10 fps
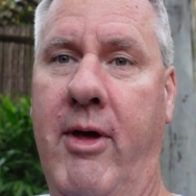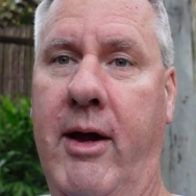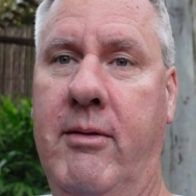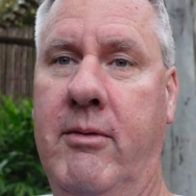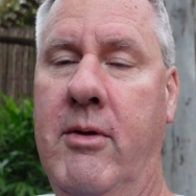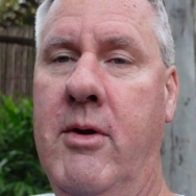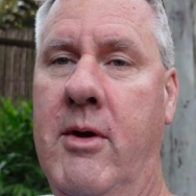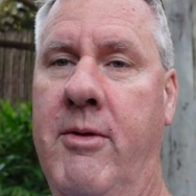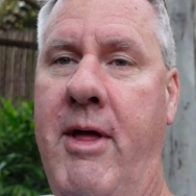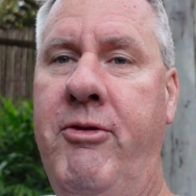Like
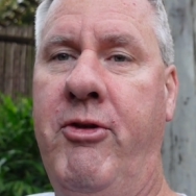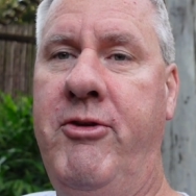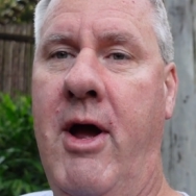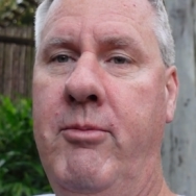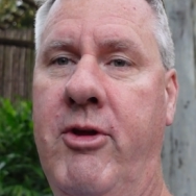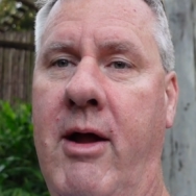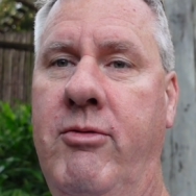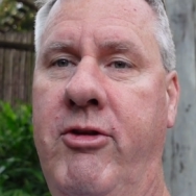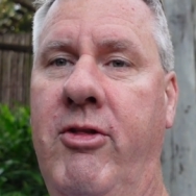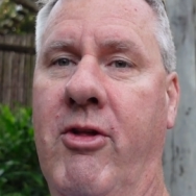that's the times that
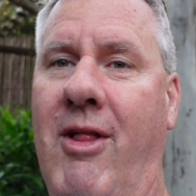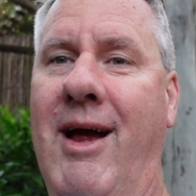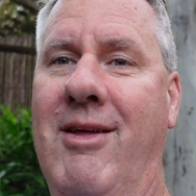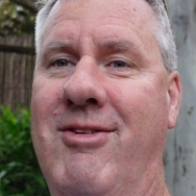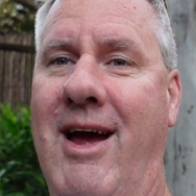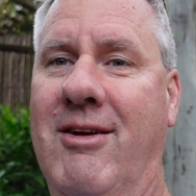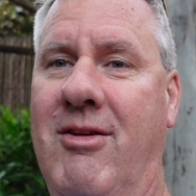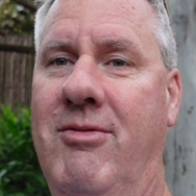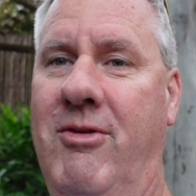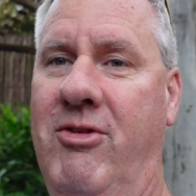I've seen the lions
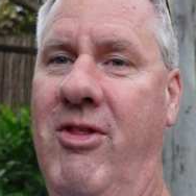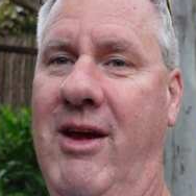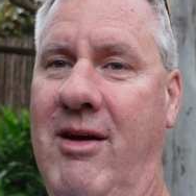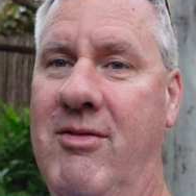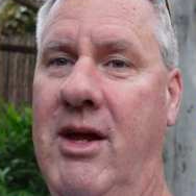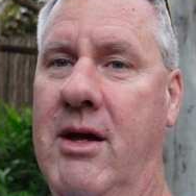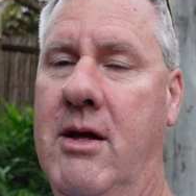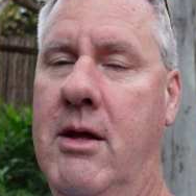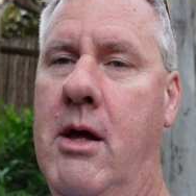active, is in the evening.